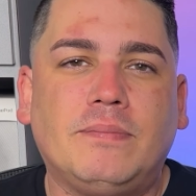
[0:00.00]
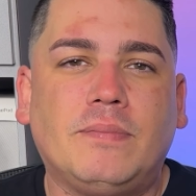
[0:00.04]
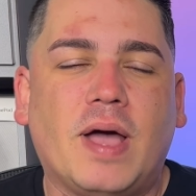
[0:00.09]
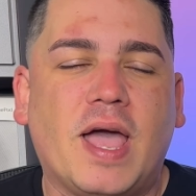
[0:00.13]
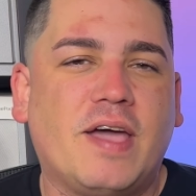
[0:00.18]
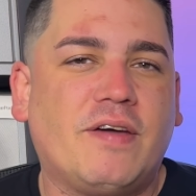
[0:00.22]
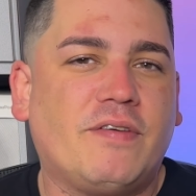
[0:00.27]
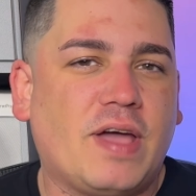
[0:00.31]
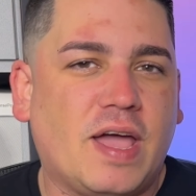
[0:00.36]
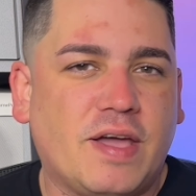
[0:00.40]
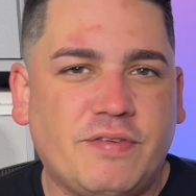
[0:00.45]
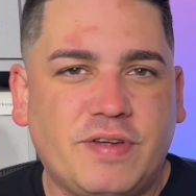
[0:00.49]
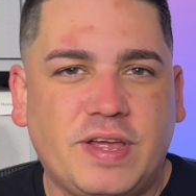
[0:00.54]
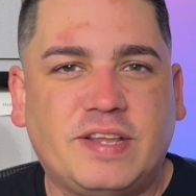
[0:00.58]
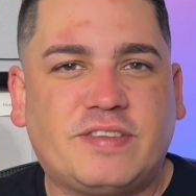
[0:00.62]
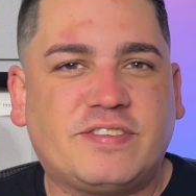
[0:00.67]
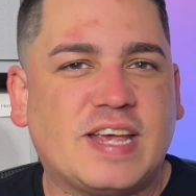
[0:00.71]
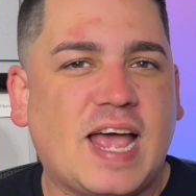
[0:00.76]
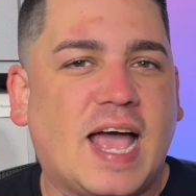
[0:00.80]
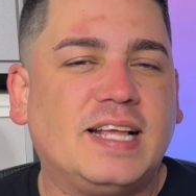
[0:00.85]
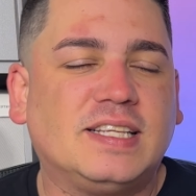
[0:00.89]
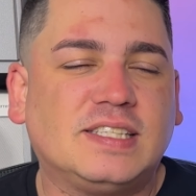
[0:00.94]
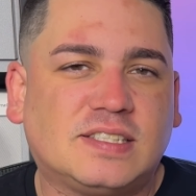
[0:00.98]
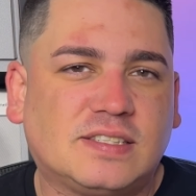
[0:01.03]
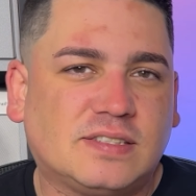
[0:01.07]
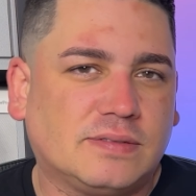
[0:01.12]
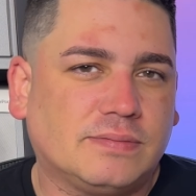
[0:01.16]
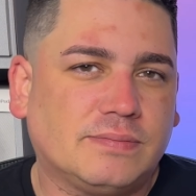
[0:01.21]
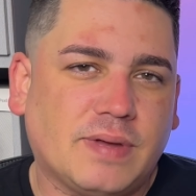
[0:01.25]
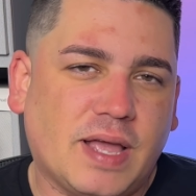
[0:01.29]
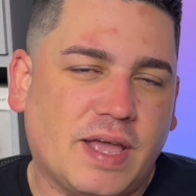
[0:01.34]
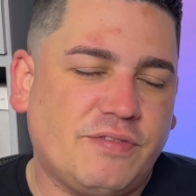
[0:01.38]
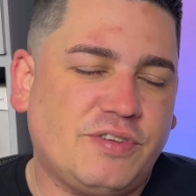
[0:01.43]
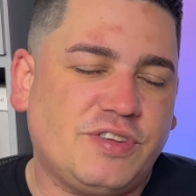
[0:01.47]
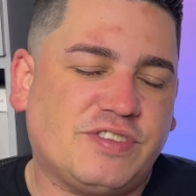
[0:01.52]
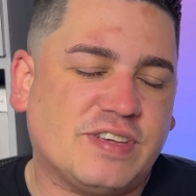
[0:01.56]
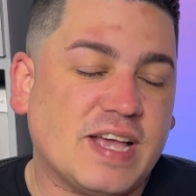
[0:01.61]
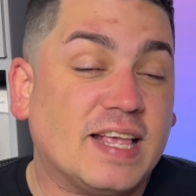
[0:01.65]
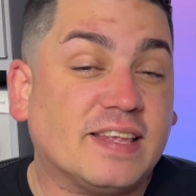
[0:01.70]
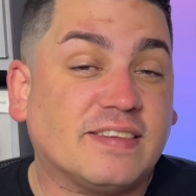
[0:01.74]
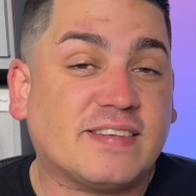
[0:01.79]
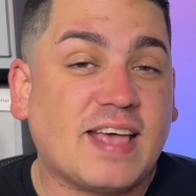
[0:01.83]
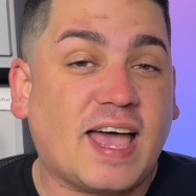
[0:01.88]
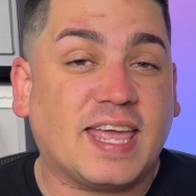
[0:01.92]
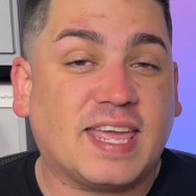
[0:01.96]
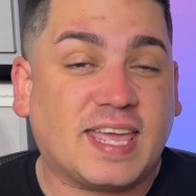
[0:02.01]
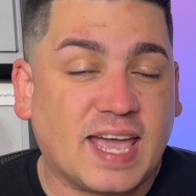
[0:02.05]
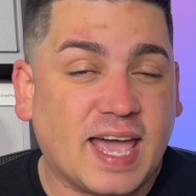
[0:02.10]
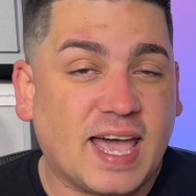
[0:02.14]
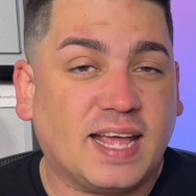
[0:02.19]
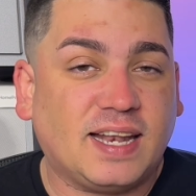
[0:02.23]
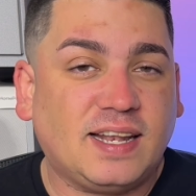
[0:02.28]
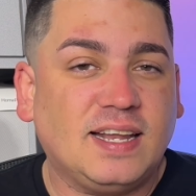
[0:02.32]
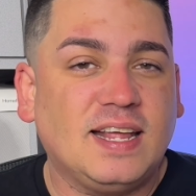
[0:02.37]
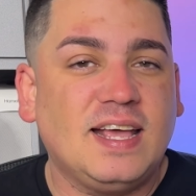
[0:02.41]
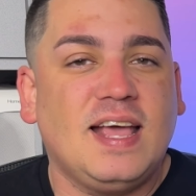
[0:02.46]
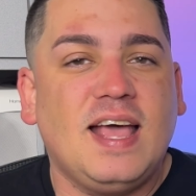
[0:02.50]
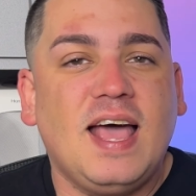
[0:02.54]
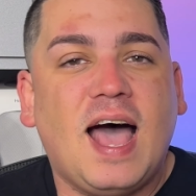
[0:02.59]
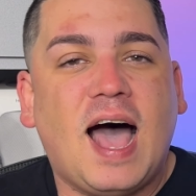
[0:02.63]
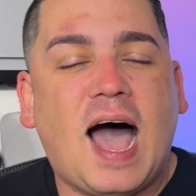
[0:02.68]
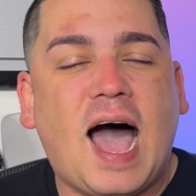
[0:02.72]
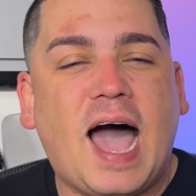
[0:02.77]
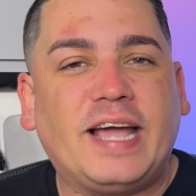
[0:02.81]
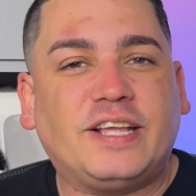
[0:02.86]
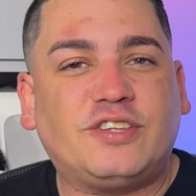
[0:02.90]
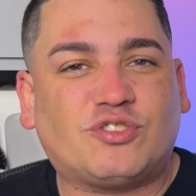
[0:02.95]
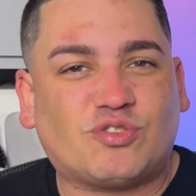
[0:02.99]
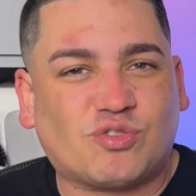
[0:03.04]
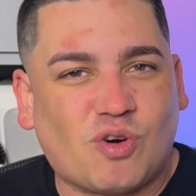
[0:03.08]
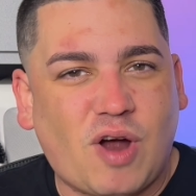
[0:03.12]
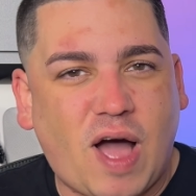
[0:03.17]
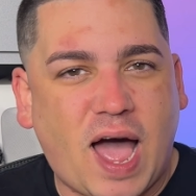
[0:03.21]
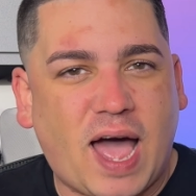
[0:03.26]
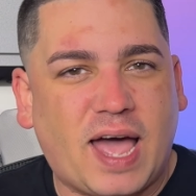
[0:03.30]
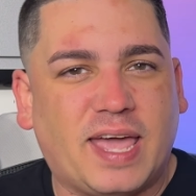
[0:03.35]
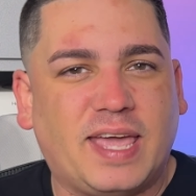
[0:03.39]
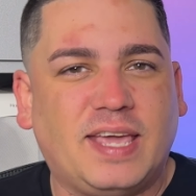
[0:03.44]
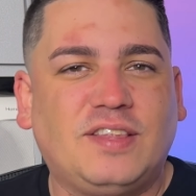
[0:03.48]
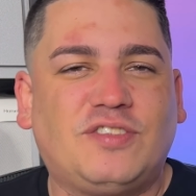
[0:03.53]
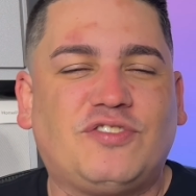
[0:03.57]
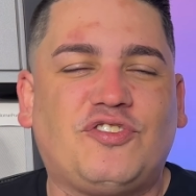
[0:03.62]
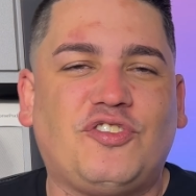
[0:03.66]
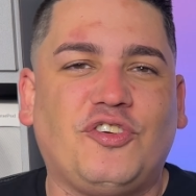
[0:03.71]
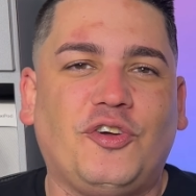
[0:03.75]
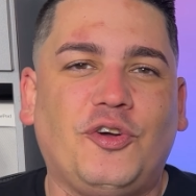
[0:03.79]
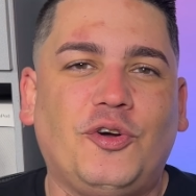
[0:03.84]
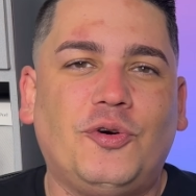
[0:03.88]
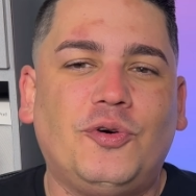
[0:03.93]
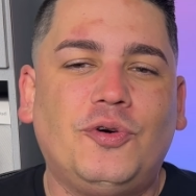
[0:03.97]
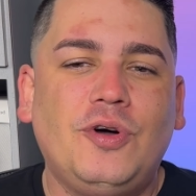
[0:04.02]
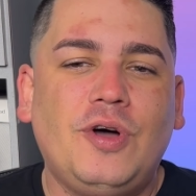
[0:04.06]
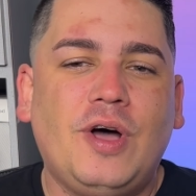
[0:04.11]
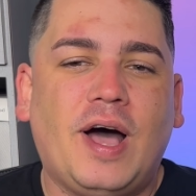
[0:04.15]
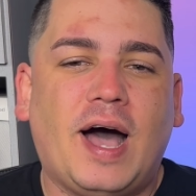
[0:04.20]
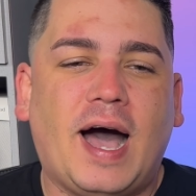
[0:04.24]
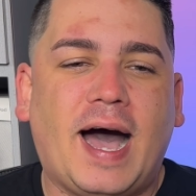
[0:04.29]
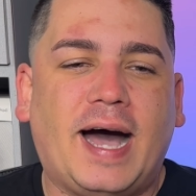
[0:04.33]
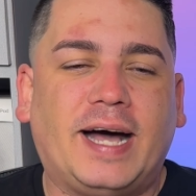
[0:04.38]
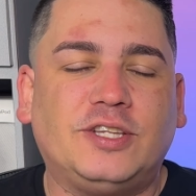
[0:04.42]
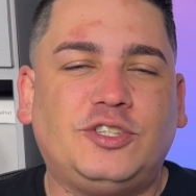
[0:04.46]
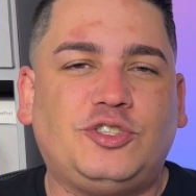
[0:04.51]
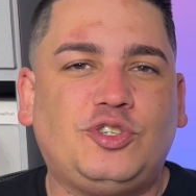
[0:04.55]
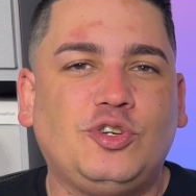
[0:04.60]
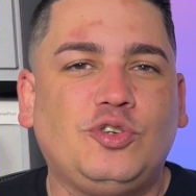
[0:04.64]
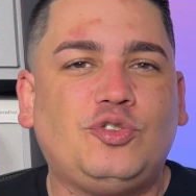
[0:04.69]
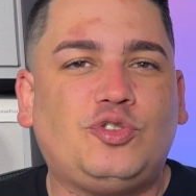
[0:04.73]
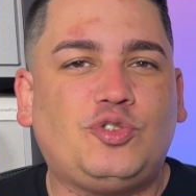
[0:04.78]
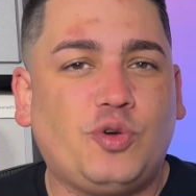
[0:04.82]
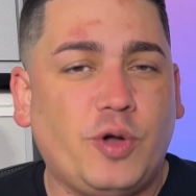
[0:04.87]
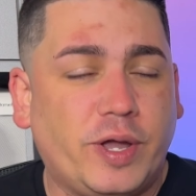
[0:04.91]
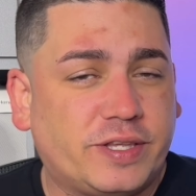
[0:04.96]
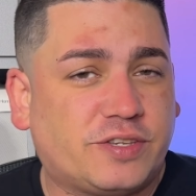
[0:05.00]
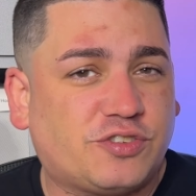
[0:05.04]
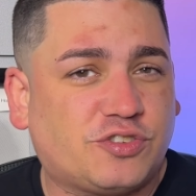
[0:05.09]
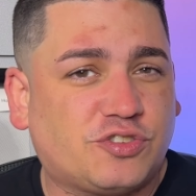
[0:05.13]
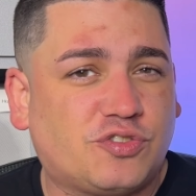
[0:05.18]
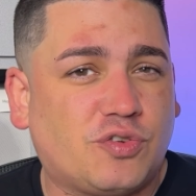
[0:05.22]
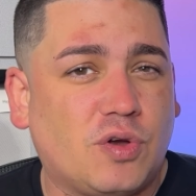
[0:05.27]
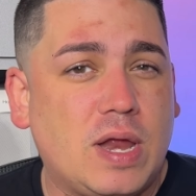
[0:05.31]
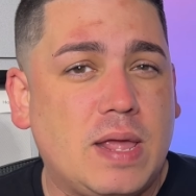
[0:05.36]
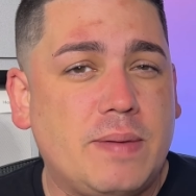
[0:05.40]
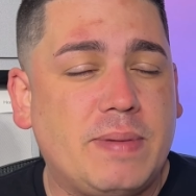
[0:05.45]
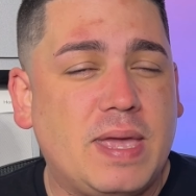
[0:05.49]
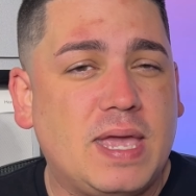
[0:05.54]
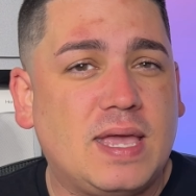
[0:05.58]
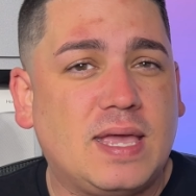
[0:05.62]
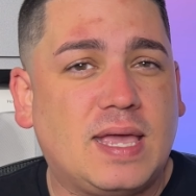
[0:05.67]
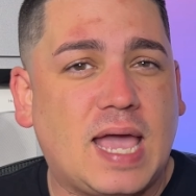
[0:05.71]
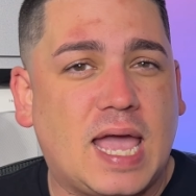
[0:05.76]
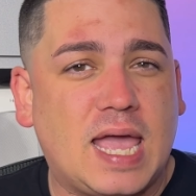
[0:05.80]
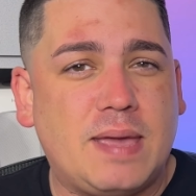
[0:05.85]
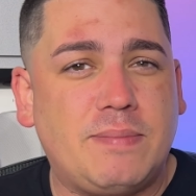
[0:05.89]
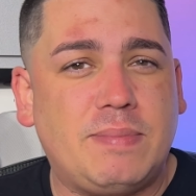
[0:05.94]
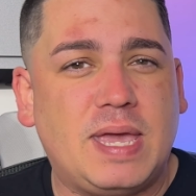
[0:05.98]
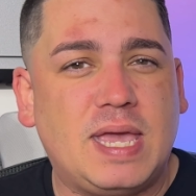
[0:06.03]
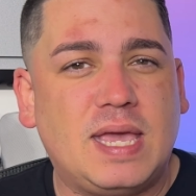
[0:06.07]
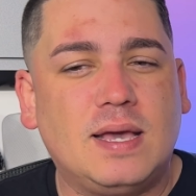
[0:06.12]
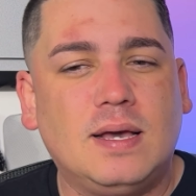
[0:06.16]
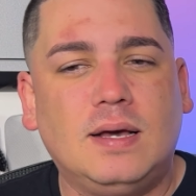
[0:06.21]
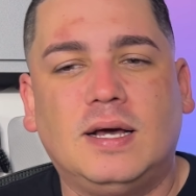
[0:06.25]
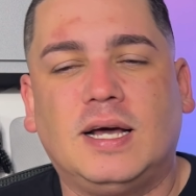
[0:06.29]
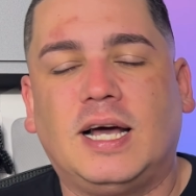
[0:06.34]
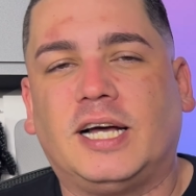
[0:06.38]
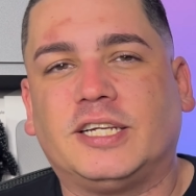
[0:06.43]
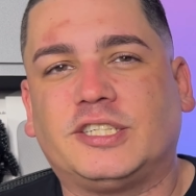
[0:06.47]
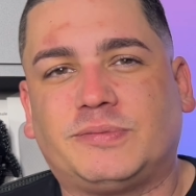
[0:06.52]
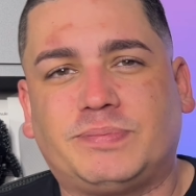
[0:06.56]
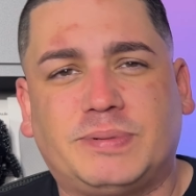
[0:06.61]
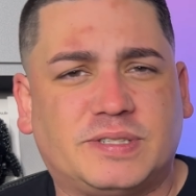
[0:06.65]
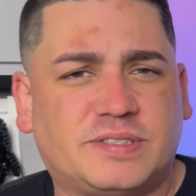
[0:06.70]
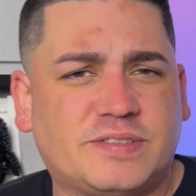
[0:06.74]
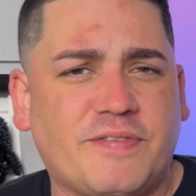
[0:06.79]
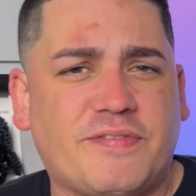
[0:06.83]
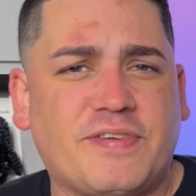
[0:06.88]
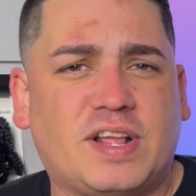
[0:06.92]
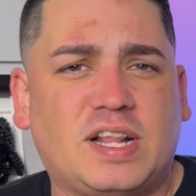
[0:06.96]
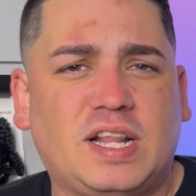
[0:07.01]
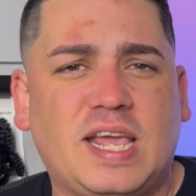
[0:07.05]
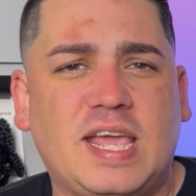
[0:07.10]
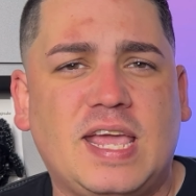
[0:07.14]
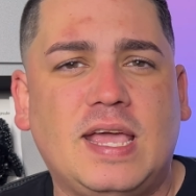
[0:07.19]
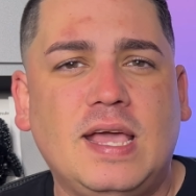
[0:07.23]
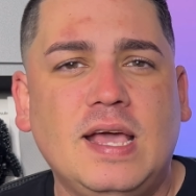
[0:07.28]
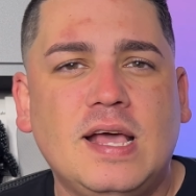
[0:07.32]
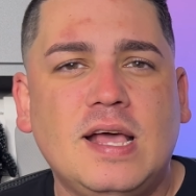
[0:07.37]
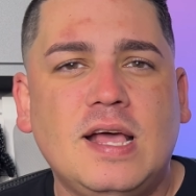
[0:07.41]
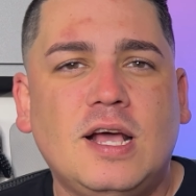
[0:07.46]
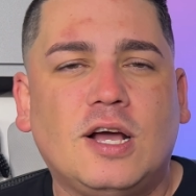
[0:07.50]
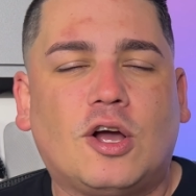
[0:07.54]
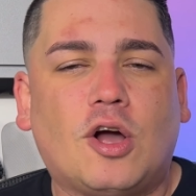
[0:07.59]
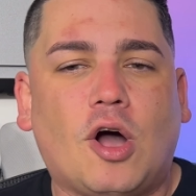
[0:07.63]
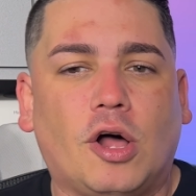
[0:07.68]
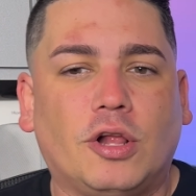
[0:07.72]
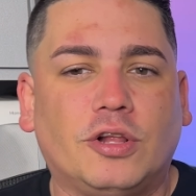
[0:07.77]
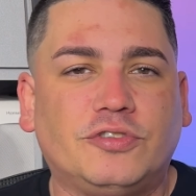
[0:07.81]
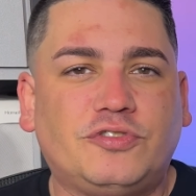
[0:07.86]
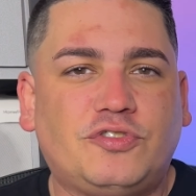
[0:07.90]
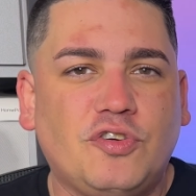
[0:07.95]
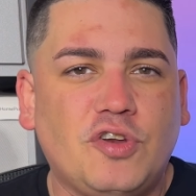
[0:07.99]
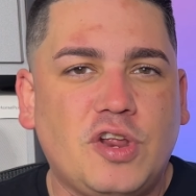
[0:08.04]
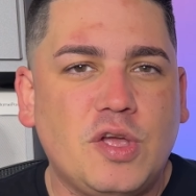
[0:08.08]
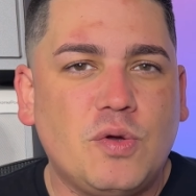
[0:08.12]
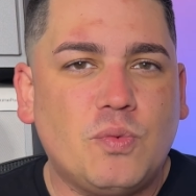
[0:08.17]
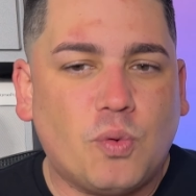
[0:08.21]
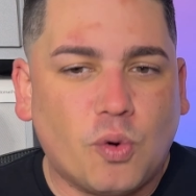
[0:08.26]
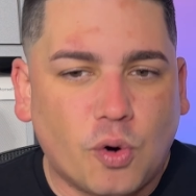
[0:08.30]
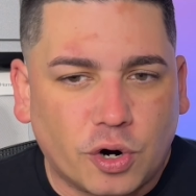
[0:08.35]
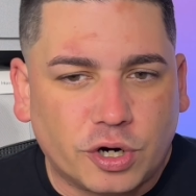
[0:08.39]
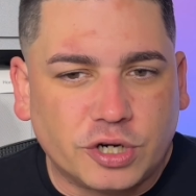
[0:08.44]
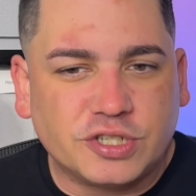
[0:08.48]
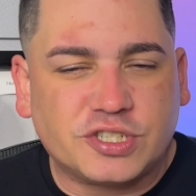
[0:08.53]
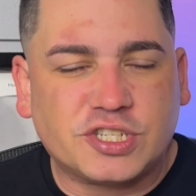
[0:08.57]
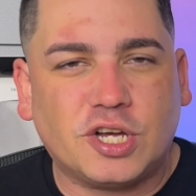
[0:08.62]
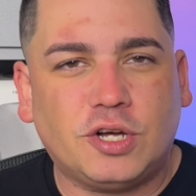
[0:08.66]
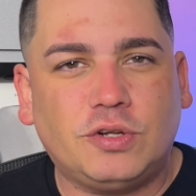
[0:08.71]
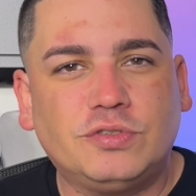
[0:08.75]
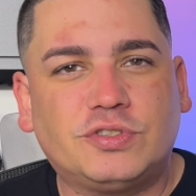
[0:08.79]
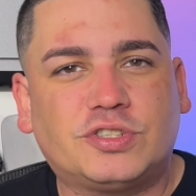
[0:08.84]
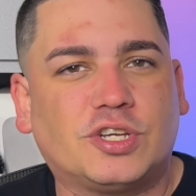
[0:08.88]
every chance I get, I try to do Twitch streaming, gaming, specifically Call of Duty Warzone.